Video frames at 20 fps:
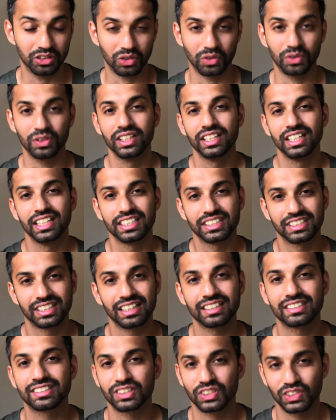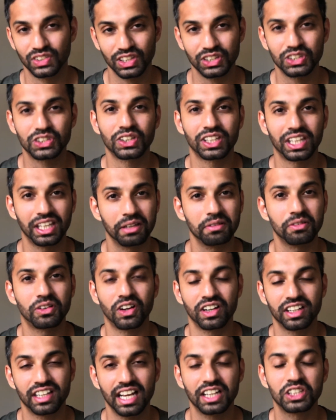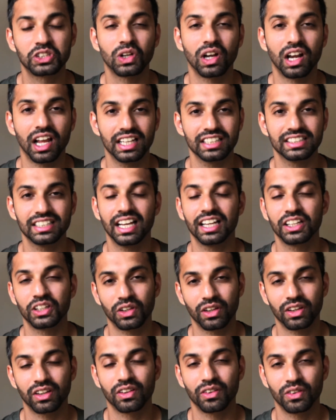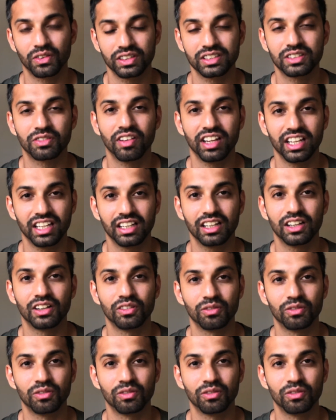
So just to keep contextualize that, you know, it's very